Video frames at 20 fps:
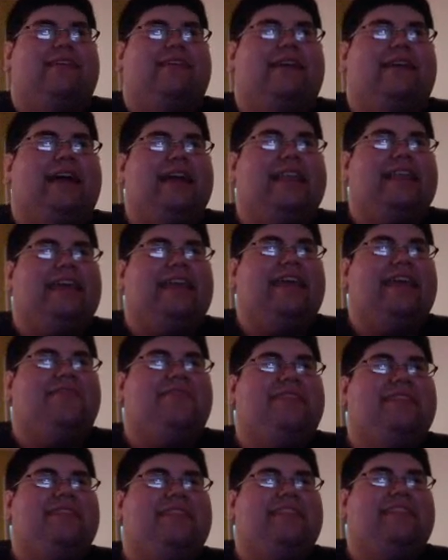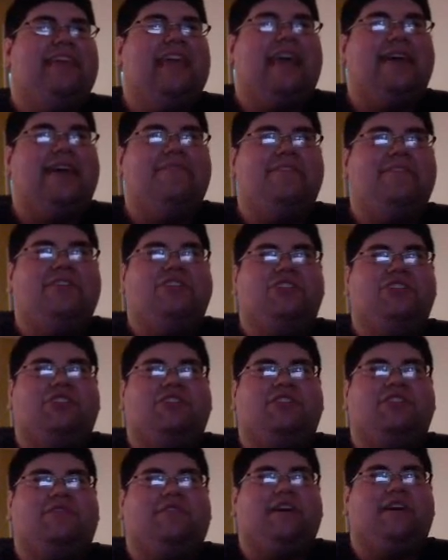God damn it. Did they have to
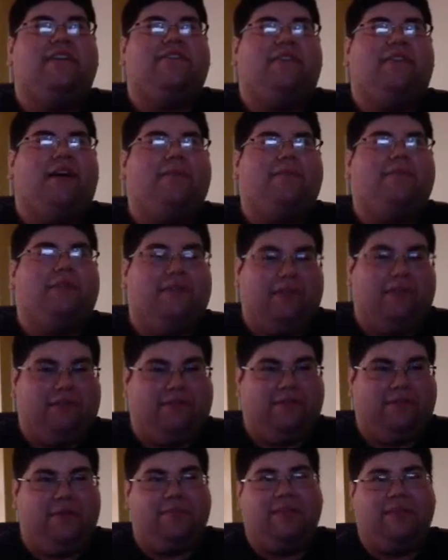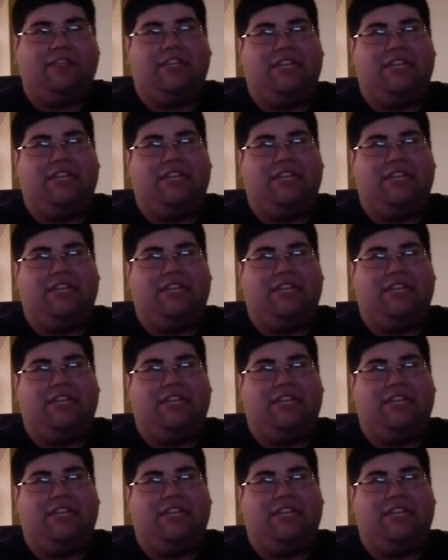justify Famke